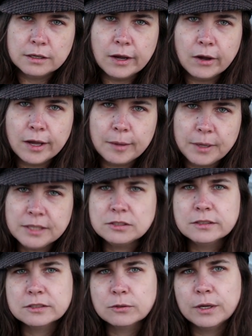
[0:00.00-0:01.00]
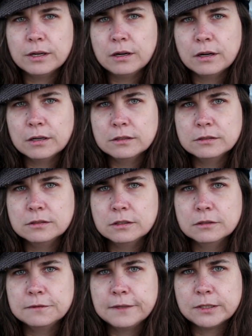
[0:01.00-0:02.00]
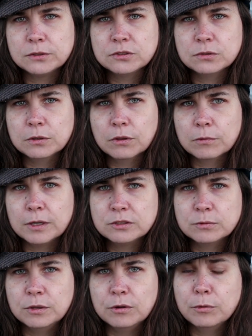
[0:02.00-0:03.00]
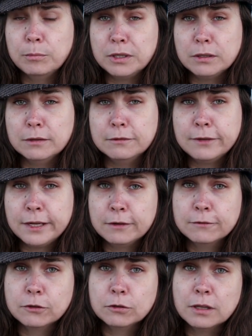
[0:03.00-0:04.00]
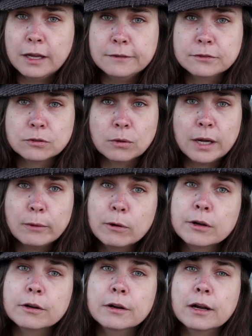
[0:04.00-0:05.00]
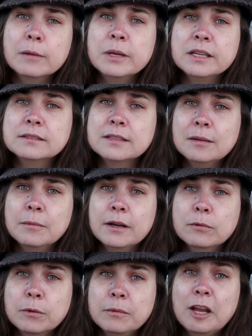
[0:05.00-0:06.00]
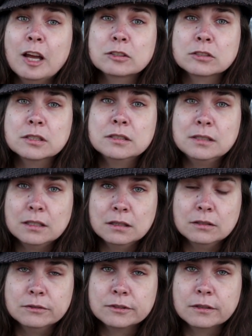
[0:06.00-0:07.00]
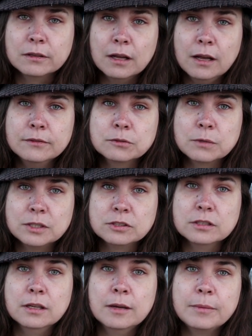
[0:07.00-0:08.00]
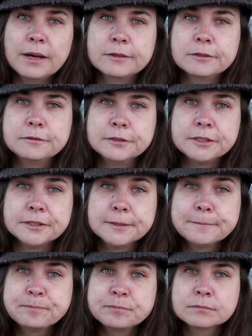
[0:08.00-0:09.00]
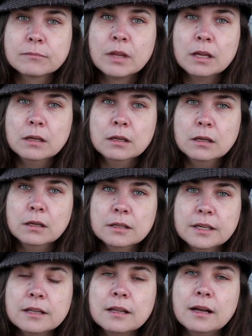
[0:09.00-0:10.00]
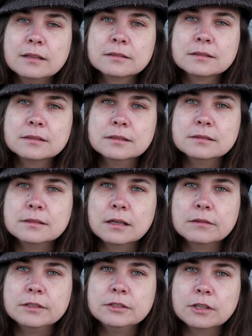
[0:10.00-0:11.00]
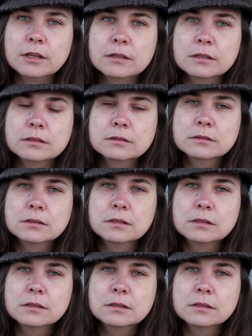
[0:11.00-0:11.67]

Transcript: Now, I imagine it's quite hard to turn a fatal sword thrust when you're in the middle of fighting for your life, so I wonder how many Sabine women actually did lose their lives rushing that battlefield. Kill us instead of each other.